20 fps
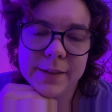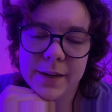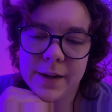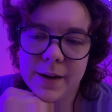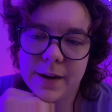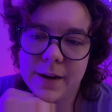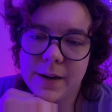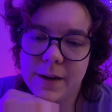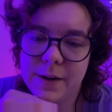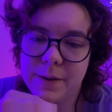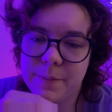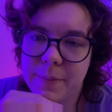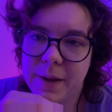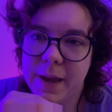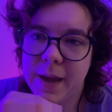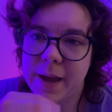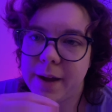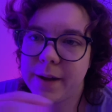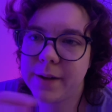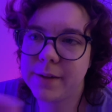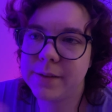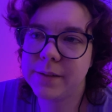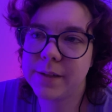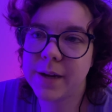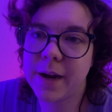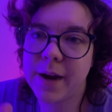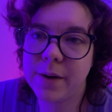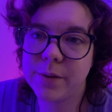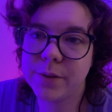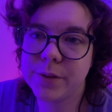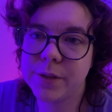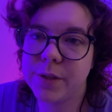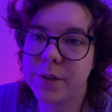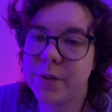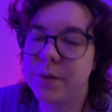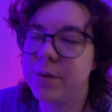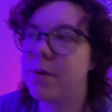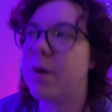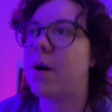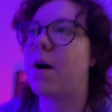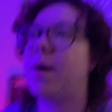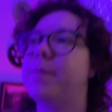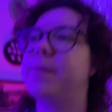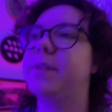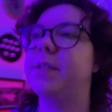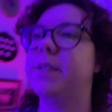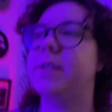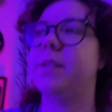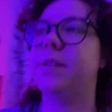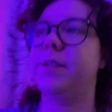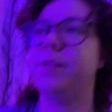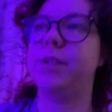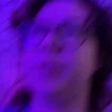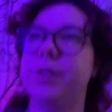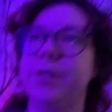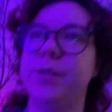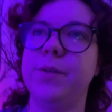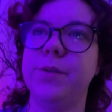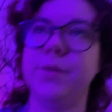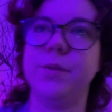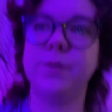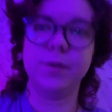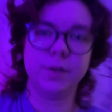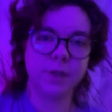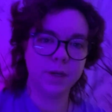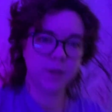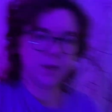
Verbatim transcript: Um, and I also opted to